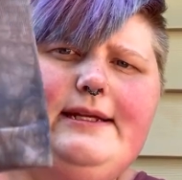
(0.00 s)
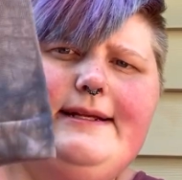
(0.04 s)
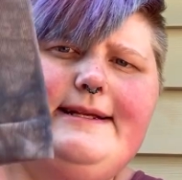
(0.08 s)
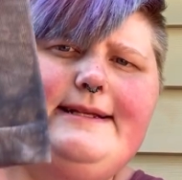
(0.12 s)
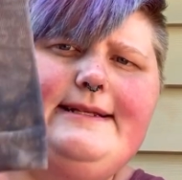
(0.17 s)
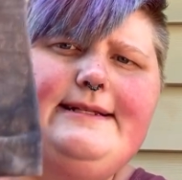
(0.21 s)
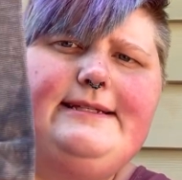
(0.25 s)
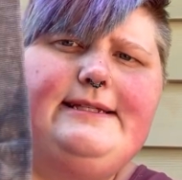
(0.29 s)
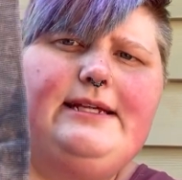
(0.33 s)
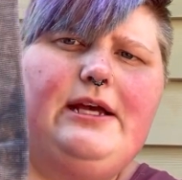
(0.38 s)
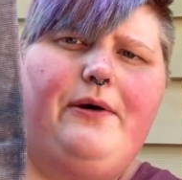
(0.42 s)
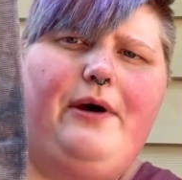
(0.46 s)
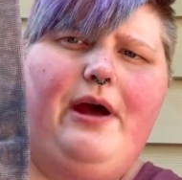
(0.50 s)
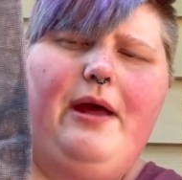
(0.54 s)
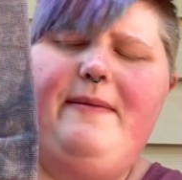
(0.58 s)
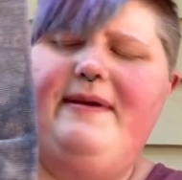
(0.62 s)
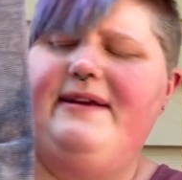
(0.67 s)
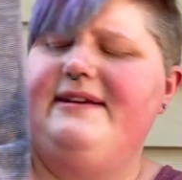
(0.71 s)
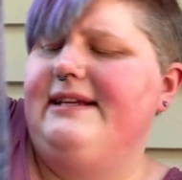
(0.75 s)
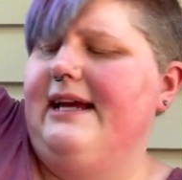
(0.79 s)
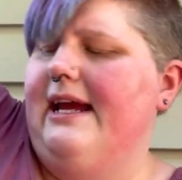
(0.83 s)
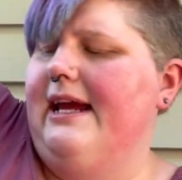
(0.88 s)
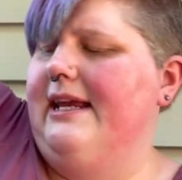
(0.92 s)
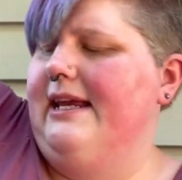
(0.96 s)
so I'm
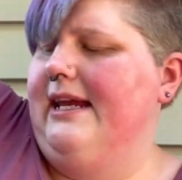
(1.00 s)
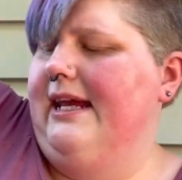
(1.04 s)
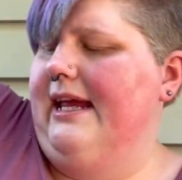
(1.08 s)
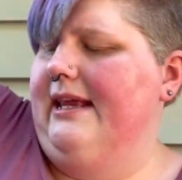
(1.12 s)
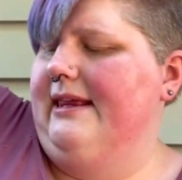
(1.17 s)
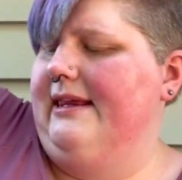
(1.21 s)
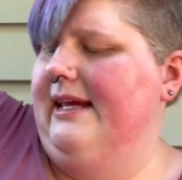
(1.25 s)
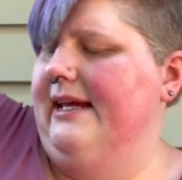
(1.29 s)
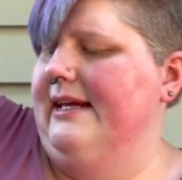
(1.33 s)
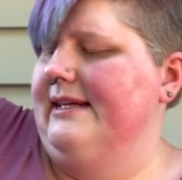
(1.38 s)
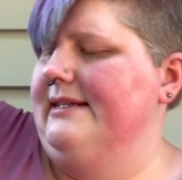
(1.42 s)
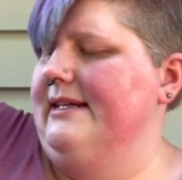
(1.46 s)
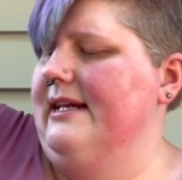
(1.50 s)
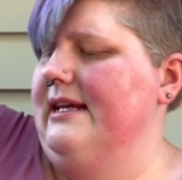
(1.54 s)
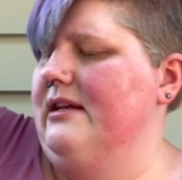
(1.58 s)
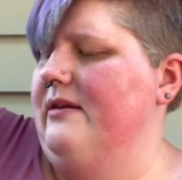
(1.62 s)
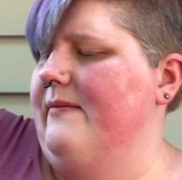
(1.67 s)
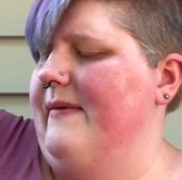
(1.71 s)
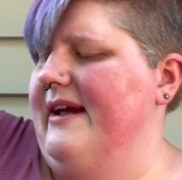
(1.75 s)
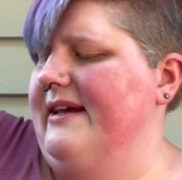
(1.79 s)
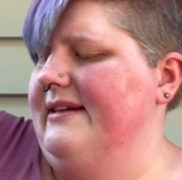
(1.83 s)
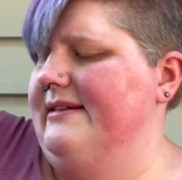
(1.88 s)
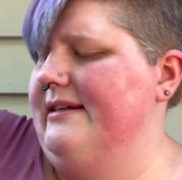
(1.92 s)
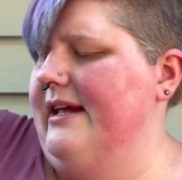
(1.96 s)
excited to get these into
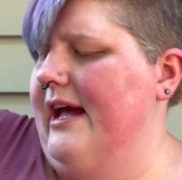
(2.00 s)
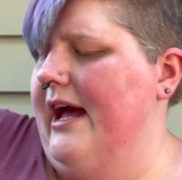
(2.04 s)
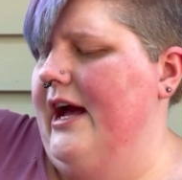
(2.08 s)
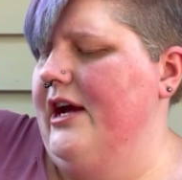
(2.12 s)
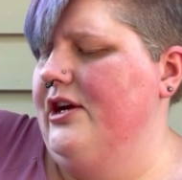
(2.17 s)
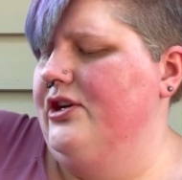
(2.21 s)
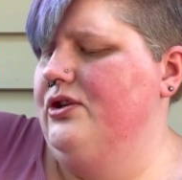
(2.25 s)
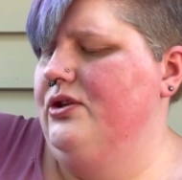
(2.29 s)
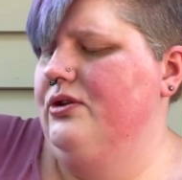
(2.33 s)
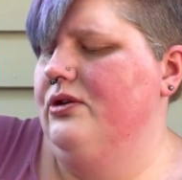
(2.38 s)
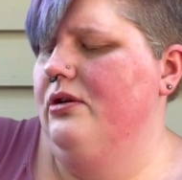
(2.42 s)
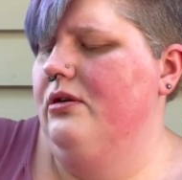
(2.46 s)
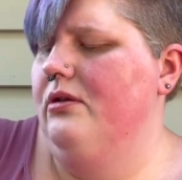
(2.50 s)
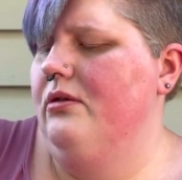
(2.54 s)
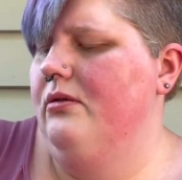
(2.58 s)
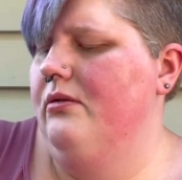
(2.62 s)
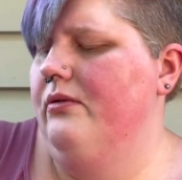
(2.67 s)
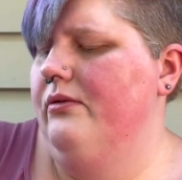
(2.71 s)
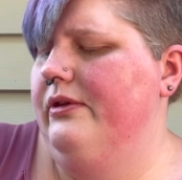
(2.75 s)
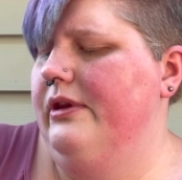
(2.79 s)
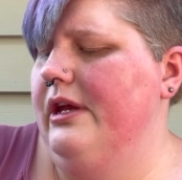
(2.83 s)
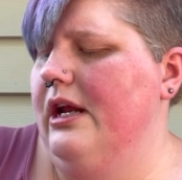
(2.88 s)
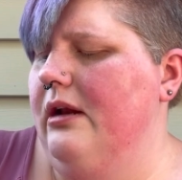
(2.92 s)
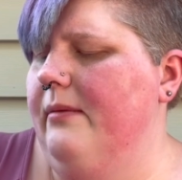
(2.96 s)
my stash.
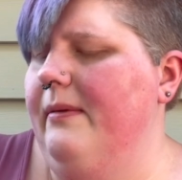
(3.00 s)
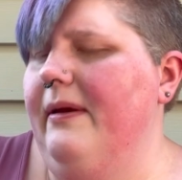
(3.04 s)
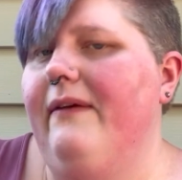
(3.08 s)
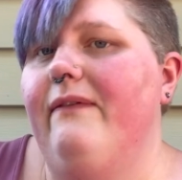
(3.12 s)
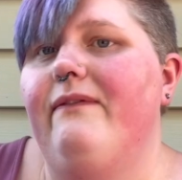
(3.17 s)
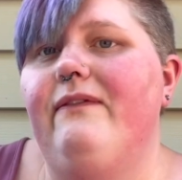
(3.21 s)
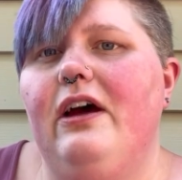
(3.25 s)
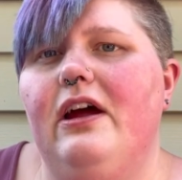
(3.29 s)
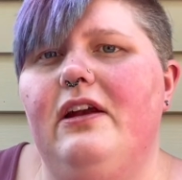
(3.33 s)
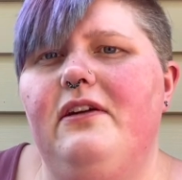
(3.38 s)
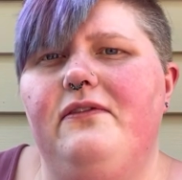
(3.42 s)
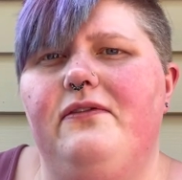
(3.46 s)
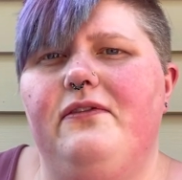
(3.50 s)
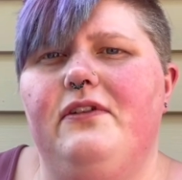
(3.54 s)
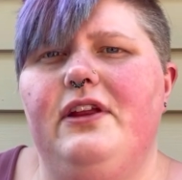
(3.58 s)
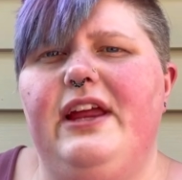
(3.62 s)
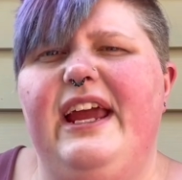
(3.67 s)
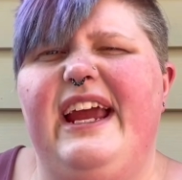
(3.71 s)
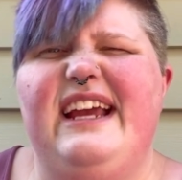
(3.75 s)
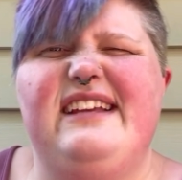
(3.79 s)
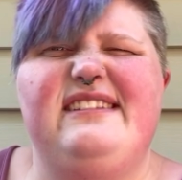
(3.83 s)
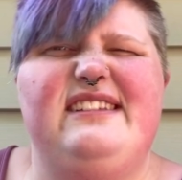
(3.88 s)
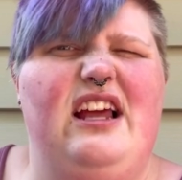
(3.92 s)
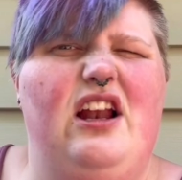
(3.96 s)
That'll be fun for,
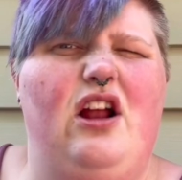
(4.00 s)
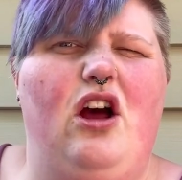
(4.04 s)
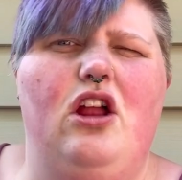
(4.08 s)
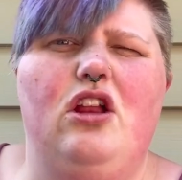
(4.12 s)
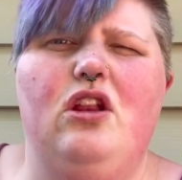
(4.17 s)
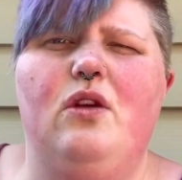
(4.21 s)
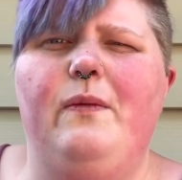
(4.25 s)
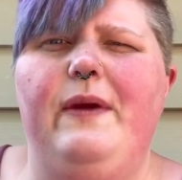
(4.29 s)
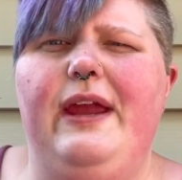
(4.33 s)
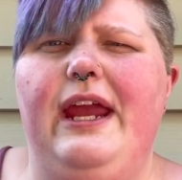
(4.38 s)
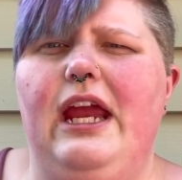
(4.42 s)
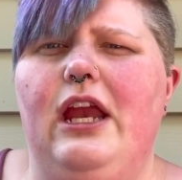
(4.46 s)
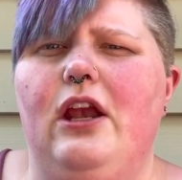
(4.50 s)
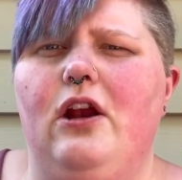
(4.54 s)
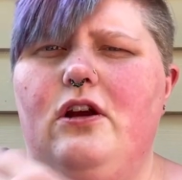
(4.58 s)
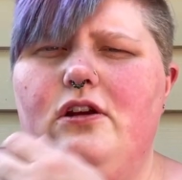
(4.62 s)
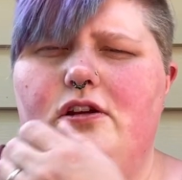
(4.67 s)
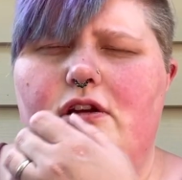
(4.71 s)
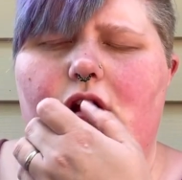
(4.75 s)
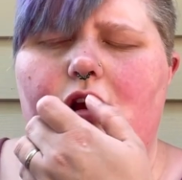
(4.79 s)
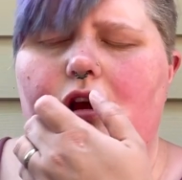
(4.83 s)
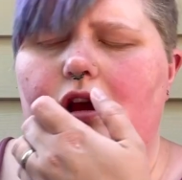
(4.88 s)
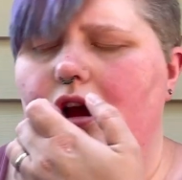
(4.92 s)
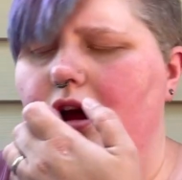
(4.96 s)
like I said, Halloween or
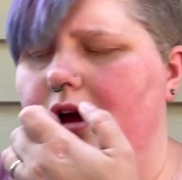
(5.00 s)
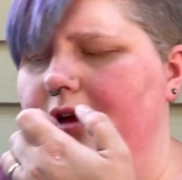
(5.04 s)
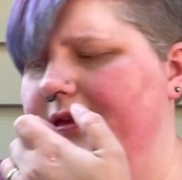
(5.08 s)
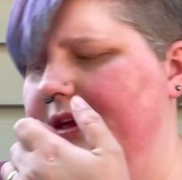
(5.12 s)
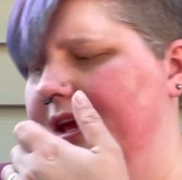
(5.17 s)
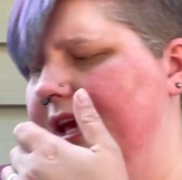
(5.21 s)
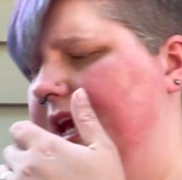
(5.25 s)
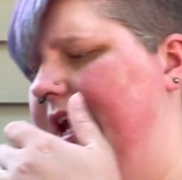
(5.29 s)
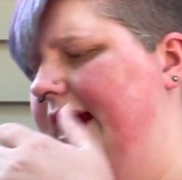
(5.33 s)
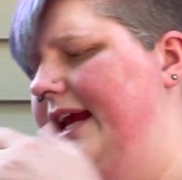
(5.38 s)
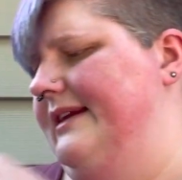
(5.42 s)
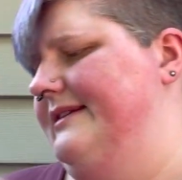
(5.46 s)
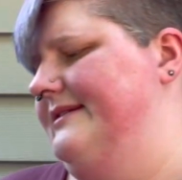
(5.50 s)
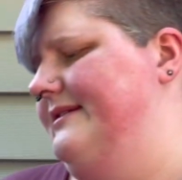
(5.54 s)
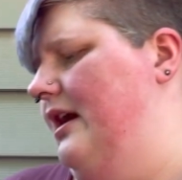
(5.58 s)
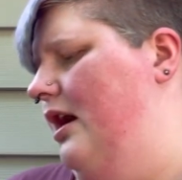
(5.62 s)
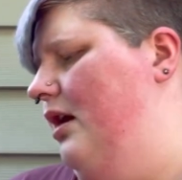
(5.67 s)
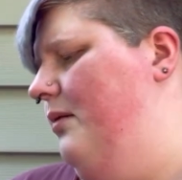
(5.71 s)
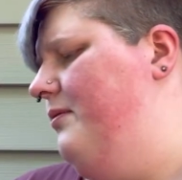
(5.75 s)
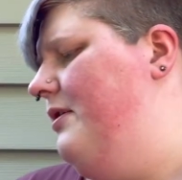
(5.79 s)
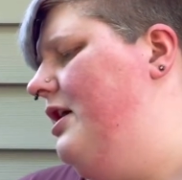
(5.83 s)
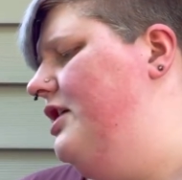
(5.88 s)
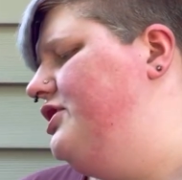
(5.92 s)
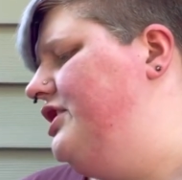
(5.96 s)
dark gothic-y
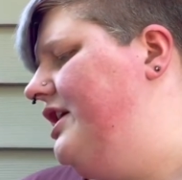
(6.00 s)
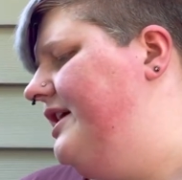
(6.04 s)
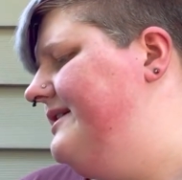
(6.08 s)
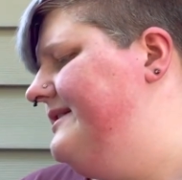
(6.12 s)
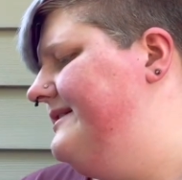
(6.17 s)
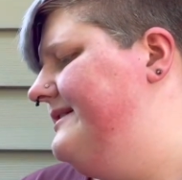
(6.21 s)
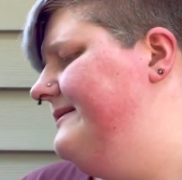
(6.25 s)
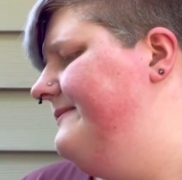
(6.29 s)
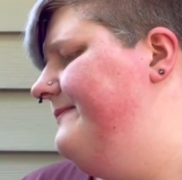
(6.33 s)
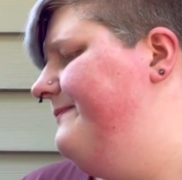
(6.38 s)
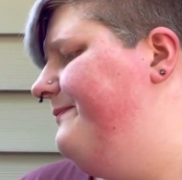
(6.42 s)
style projects.